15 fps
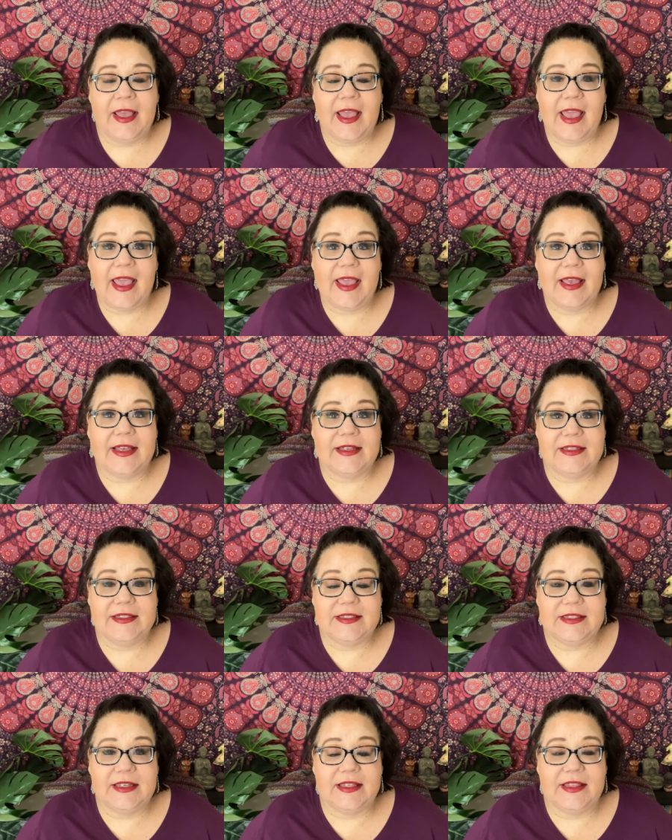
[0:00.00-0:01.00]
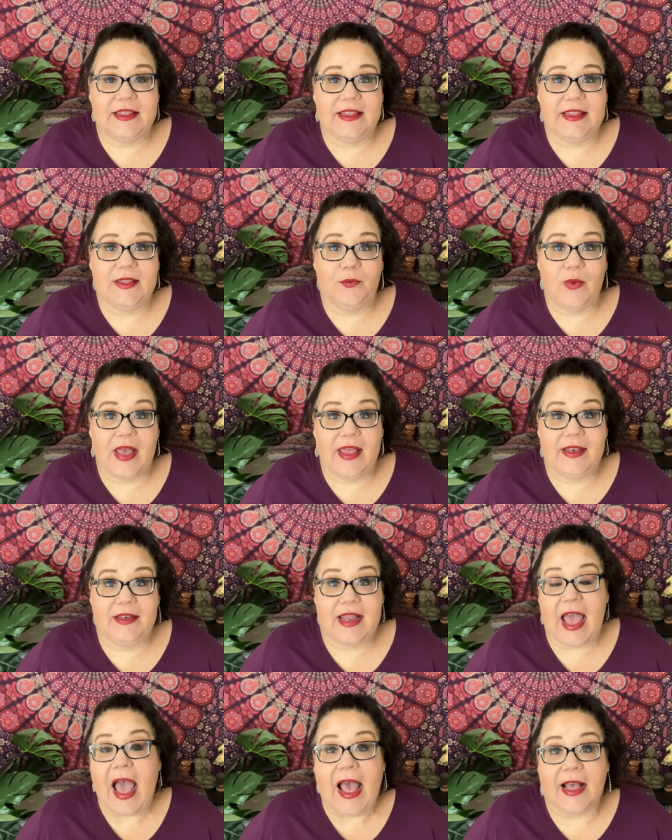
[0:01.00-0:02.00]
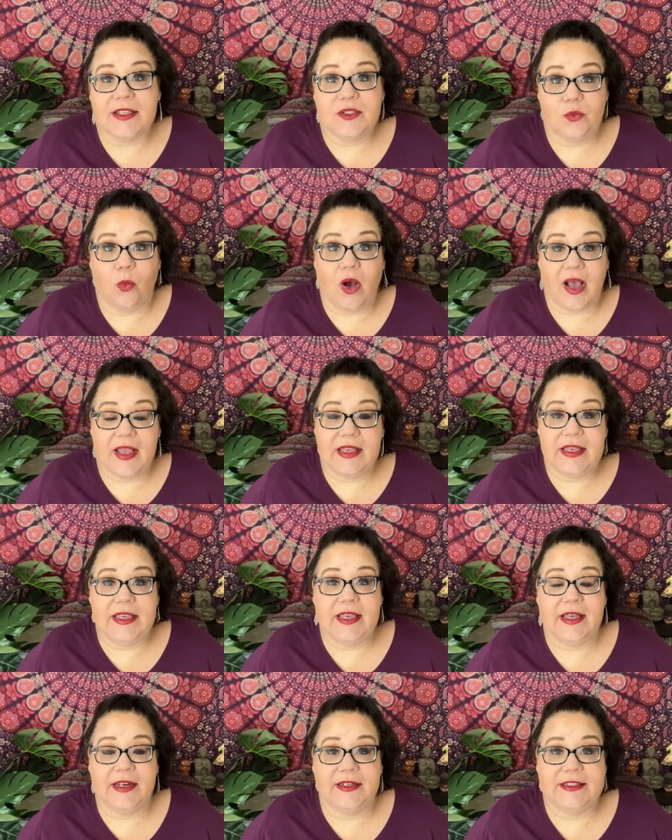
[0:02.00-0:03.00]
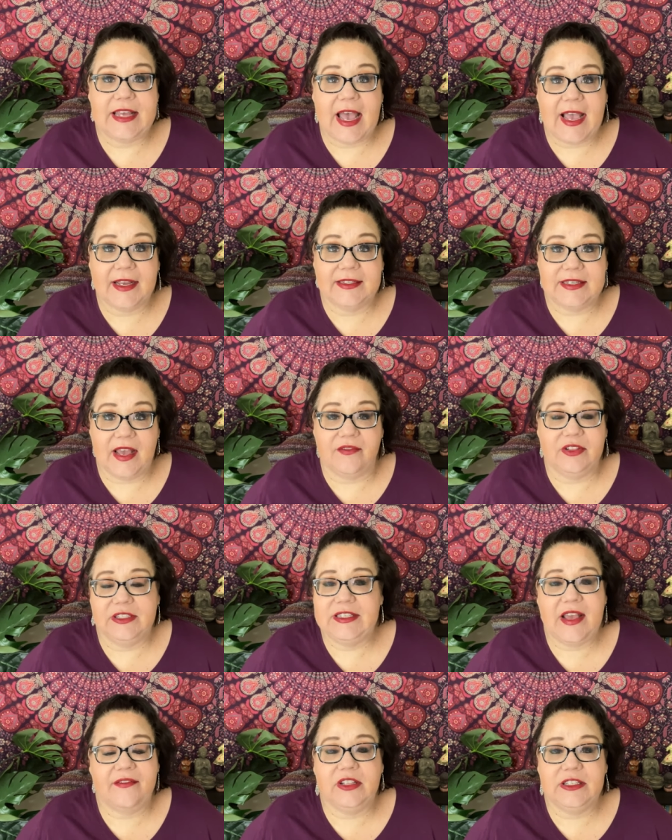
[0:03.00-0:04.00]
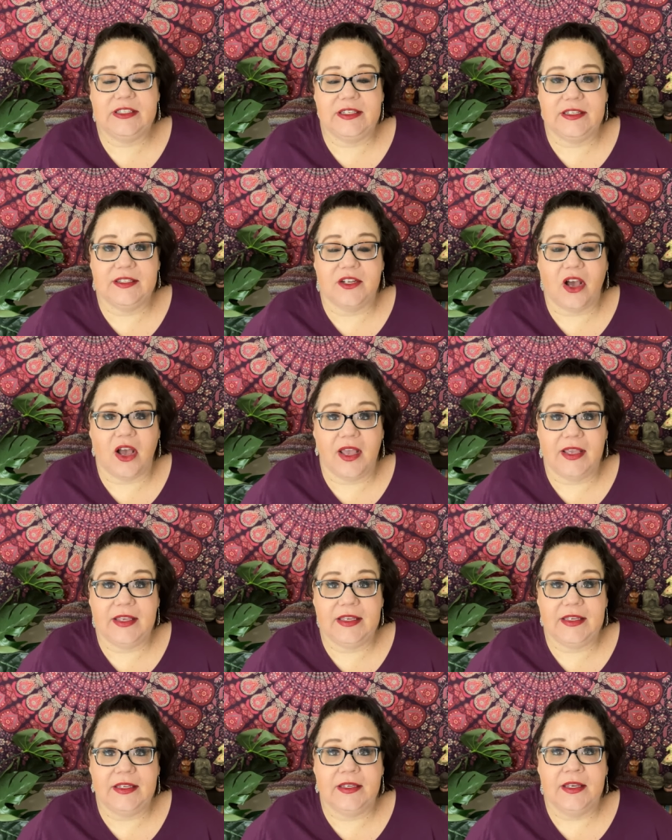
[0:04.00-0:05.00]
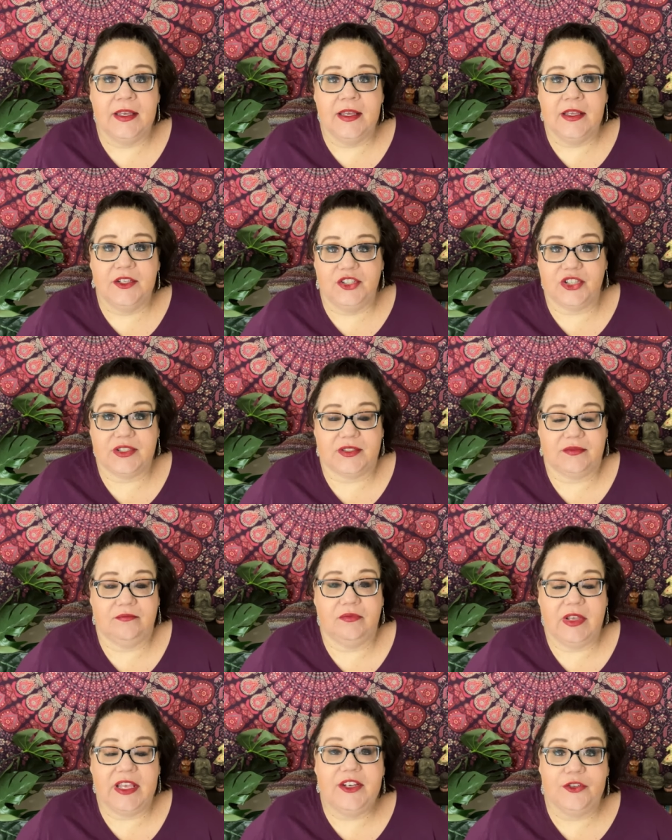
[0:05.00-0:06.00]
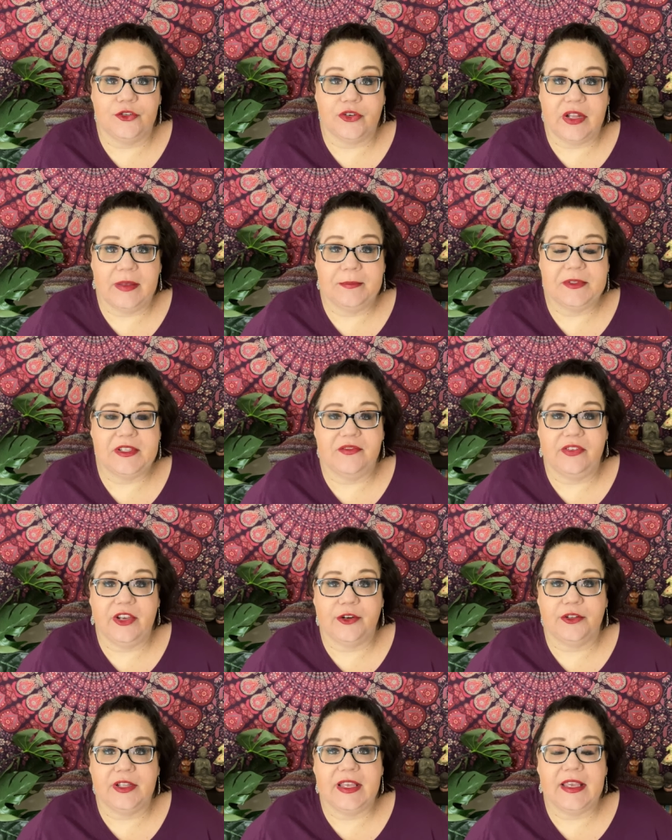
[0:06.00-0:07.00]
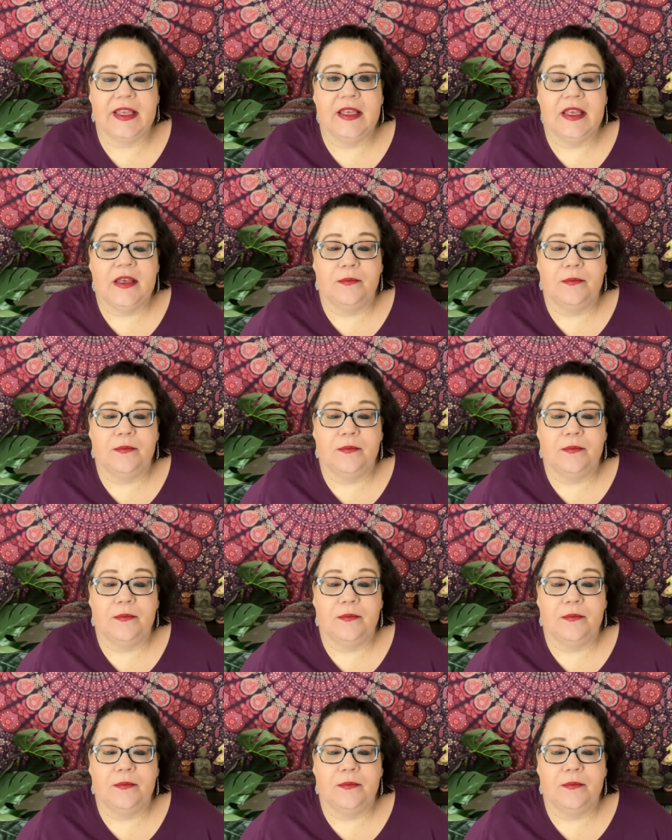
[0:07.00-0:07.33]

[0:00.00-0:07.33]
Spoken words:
And when asked why he had attacked Devlin, Devlin didn't die. He just injured him severely.